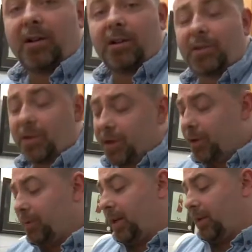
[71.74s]
our
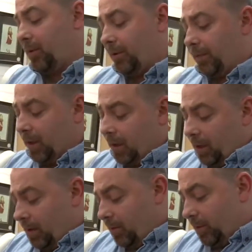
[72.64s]
instruction manual,
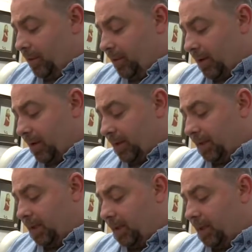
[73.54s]
which
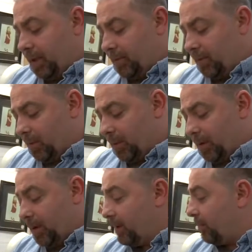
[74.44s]
obviously comes with
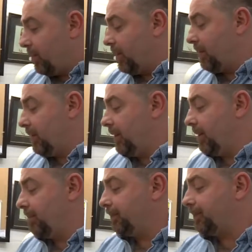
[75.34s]
our compressor here.